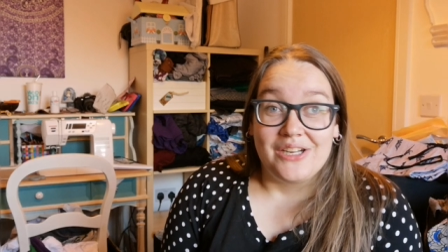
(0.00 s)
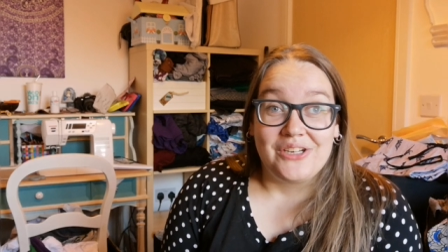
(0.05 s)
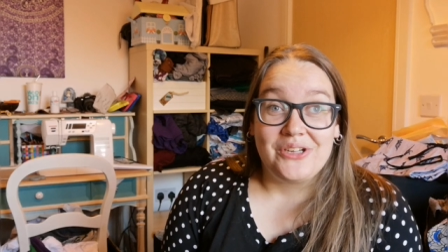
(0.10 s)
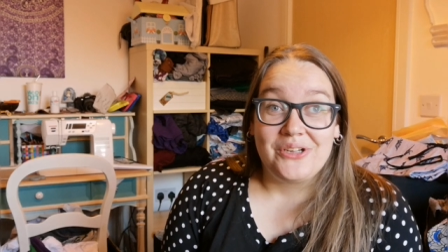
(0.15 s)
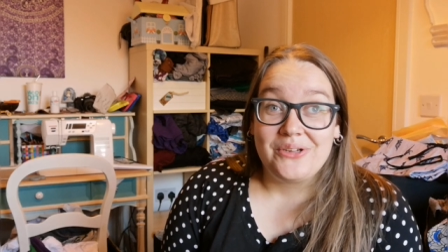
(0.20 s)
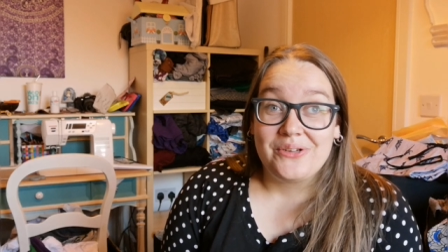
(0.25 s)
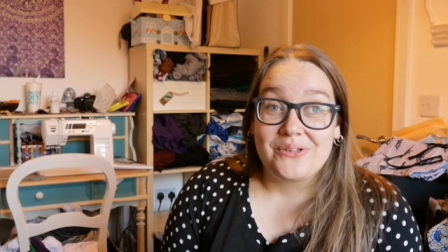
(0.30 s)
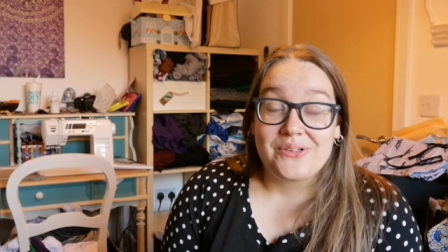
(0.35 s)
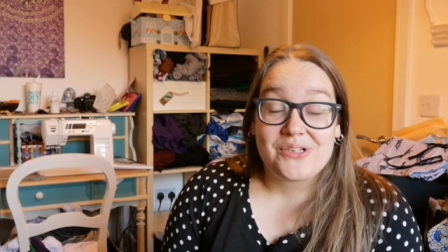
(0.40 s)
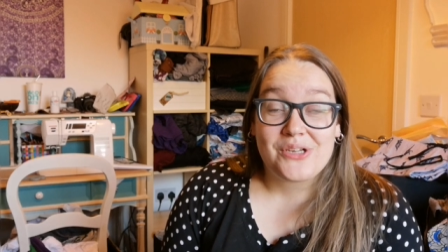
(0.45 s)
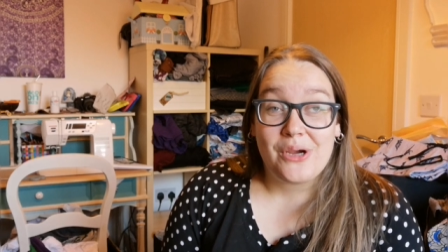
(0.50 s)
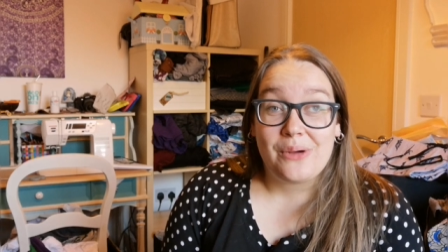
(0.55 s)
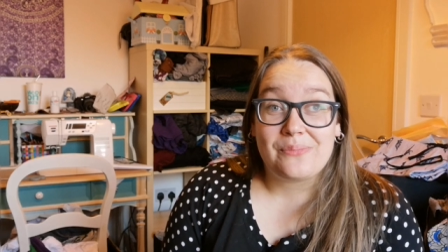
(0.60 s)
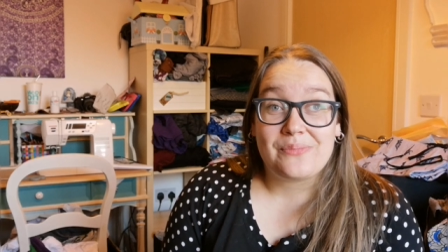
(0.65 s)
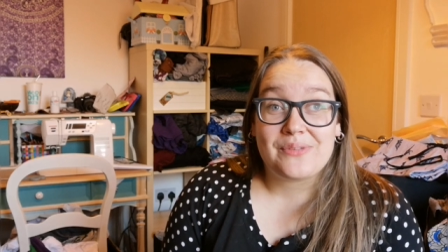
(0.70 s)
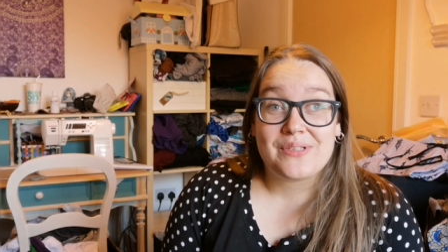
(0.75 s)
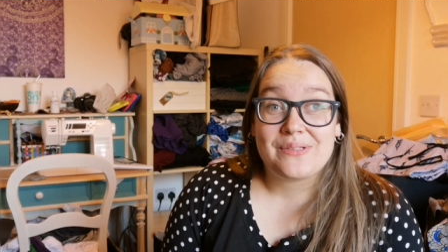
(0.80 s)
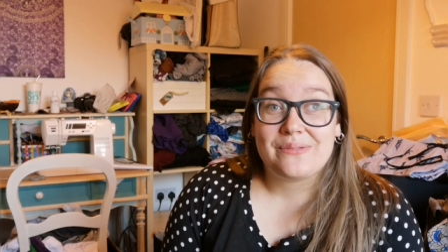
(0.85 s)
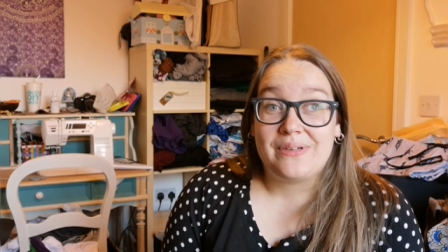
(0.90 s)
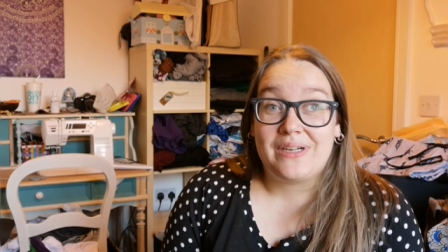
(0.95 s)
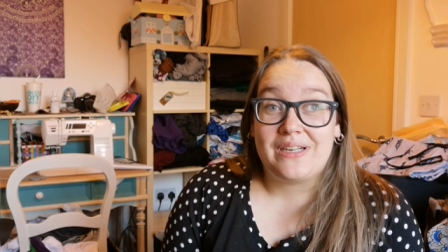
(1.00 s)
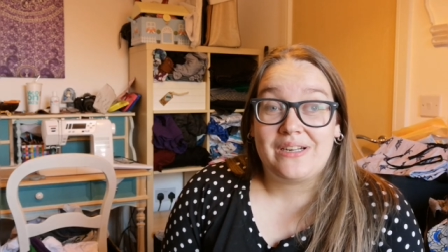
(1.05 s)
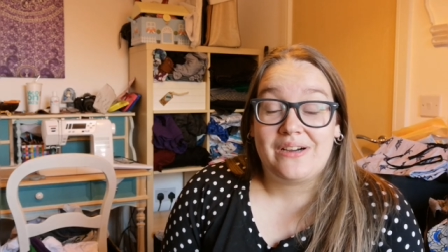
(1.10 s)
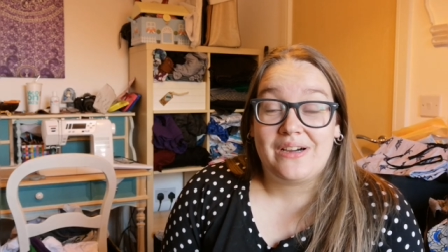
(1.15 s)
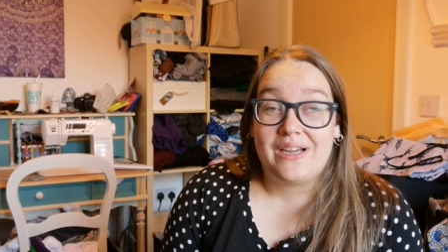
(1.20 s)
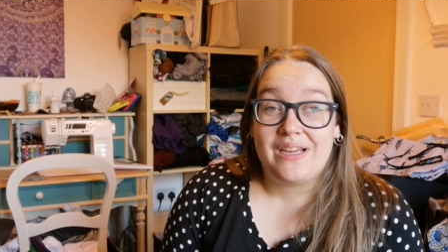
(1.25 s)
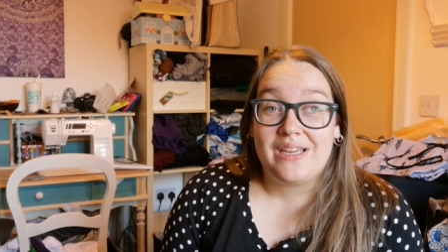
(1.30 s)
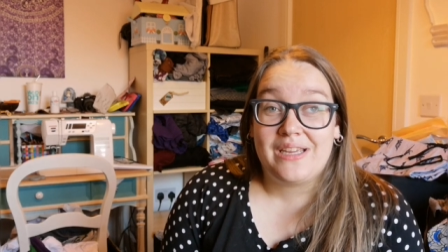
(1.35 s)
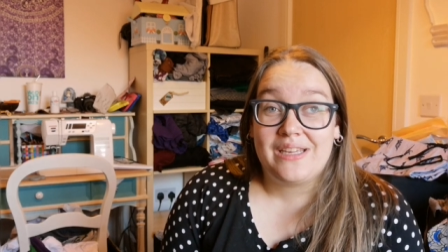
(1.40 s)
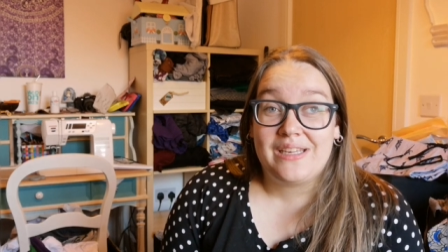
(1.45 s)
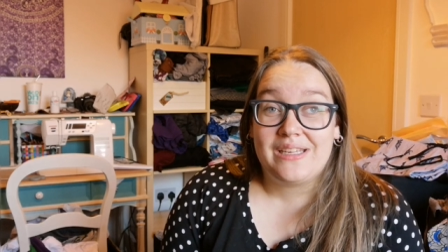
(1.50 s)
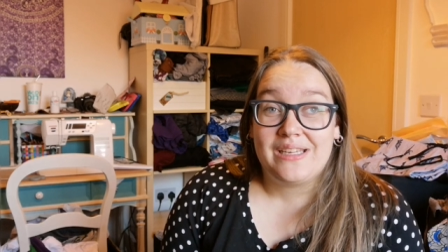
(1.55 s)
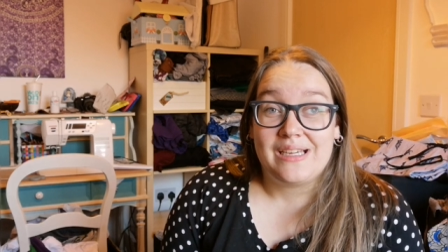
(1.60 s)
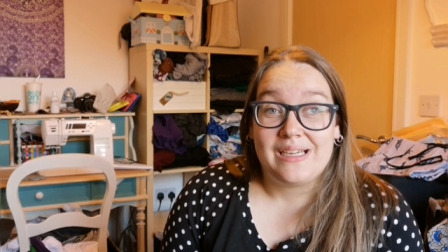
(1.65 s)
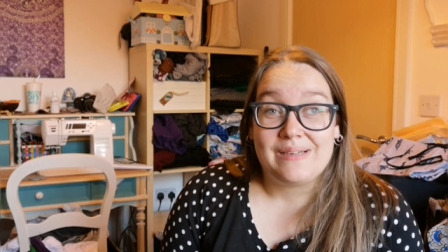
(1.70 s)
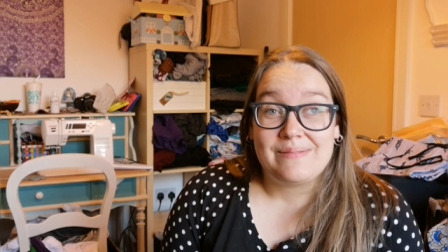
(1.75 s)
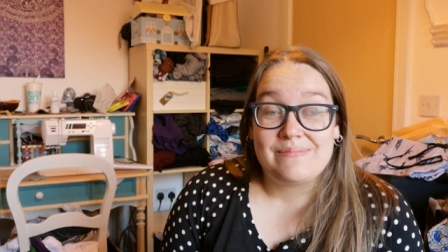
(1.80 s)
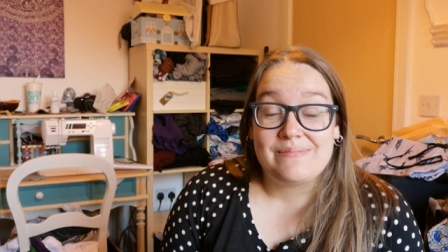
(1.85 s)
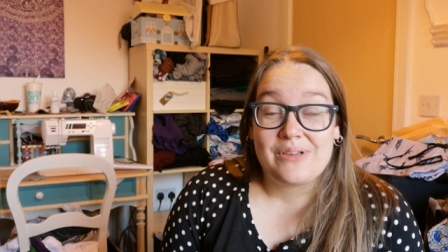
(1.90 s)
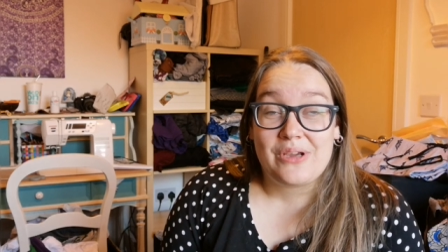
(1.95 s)
new shops when I
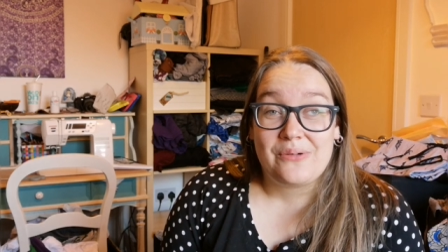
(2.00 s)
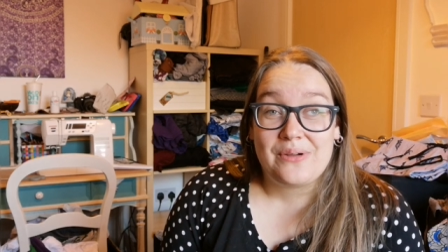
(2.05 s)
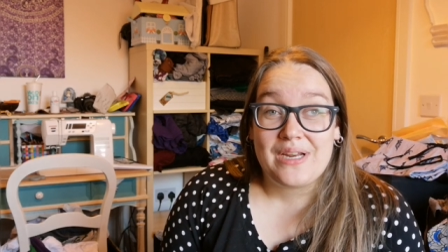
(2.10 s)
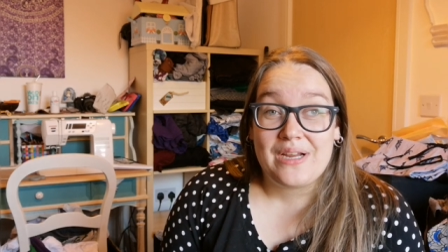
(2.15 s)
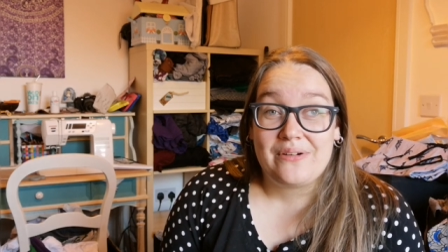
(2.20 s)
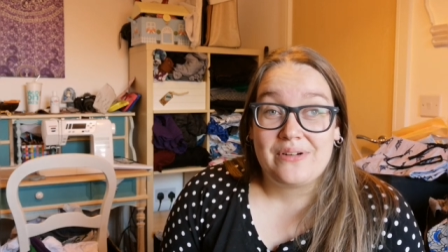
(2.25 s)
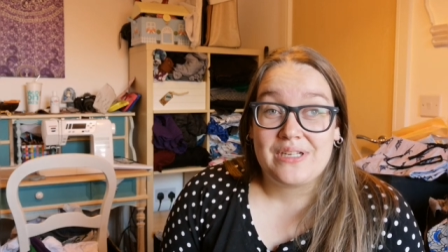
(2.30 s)
am going